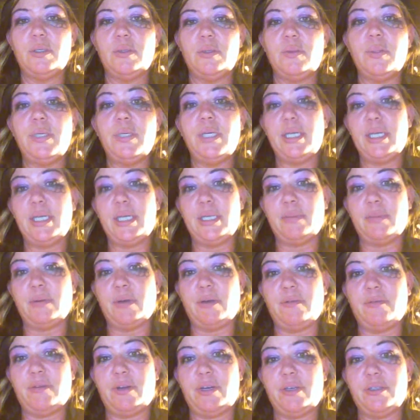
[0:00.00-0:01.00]
we didn't get the
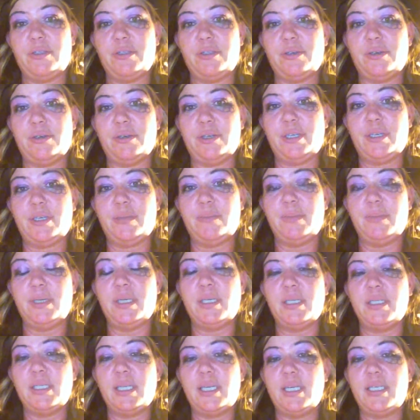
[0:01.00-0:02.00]
bonfire started
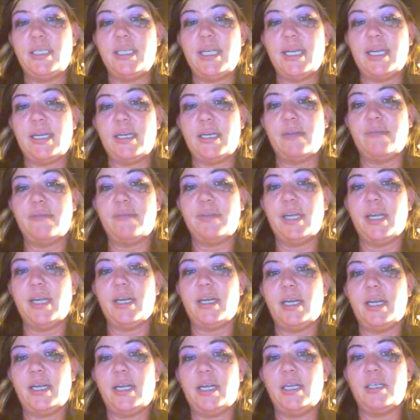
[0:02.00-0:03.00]
because I didn't take enough
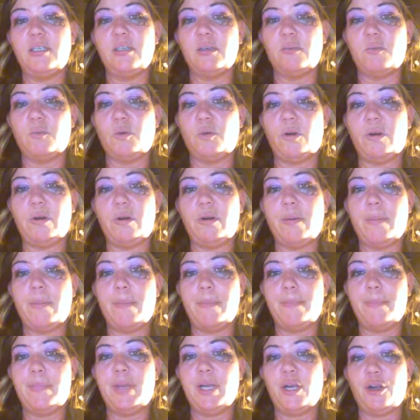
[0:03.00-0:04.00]
kindling. I took more
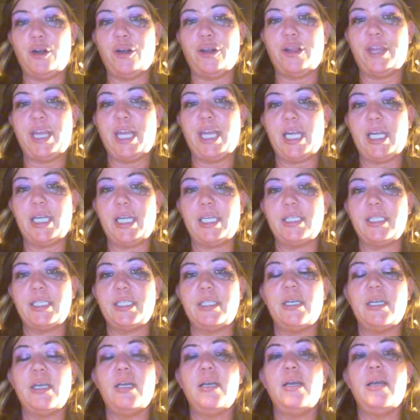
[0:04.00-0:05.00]
bigger things.
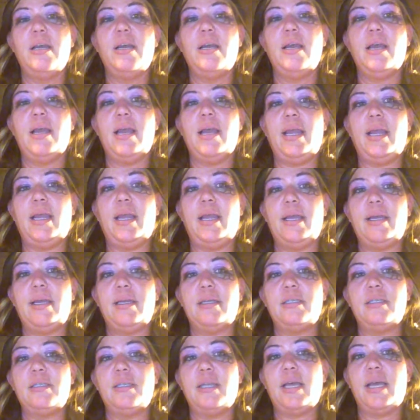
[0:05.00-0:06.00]

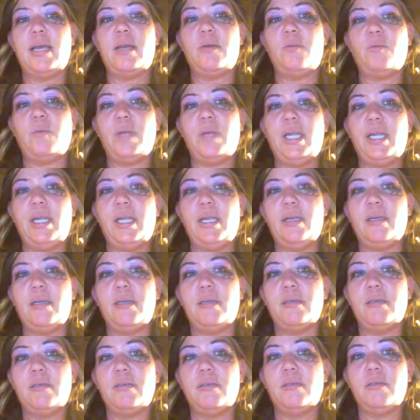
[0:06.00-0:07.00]
And then we
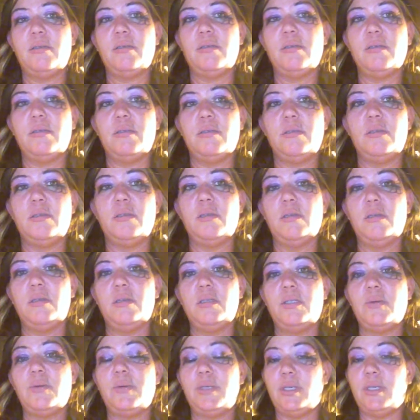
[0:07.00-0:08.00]

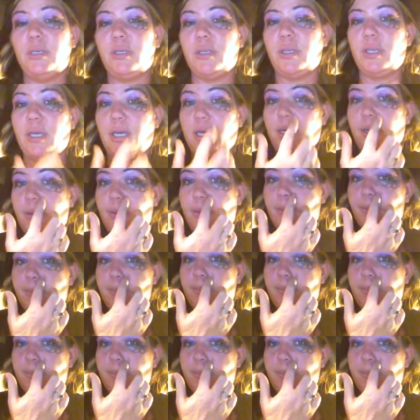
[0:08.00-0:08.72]
took the